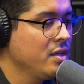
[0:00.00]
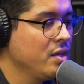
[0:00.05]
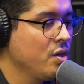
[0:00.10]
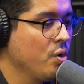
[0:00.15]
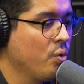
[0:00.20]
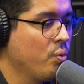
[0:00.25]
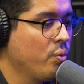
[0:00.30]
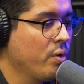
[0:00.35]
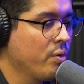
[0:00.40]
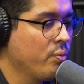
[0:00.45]
You
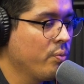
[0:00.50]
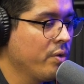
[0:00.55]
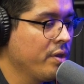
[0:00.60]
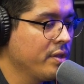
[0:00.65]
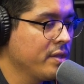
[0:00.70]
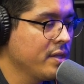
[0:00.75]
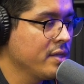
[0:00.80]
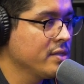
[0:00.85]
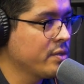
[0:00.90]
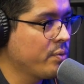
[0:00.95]
know, one of
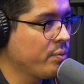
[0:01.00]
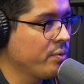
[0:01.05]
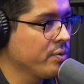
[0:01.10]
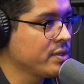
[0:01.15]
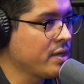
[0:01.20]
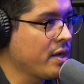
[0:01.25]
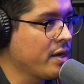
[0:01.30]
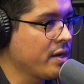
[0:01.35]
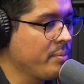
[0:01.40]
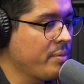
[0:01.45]
the things that we were
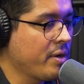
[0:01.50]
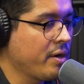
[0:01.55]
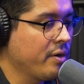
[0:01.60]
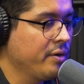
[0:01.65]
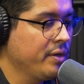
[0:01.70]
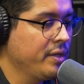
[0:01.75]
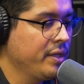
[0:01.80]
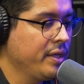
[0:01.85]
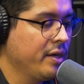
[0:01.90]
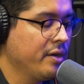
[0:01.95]
talking about
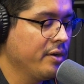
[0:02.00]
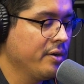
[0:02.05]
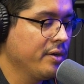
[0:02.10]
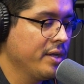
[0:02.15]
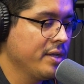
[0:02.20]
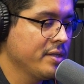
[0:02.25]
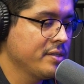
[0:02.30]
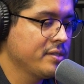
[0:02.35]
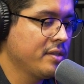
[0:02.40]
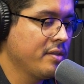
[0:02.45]
earlier
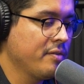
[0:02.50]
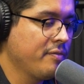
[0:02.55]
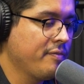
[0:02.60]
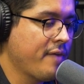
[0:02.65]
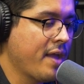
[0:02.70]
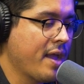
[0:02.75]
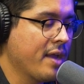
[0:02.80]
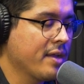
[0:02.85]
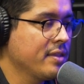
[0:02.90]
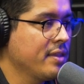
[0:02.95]
is the
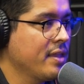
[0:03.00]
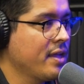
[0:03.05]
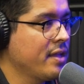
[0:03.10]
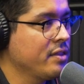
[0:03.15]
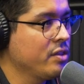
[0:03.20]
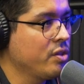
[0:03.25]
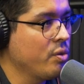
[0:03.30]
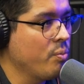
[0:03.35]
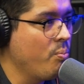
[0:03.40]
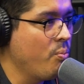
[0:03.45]
fact
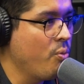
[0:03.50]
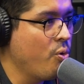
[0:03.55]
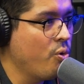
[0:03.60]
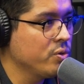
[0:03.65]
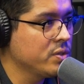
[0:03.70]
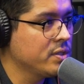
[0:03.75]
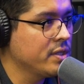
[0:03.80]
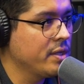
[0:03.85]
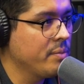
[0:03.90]
that the most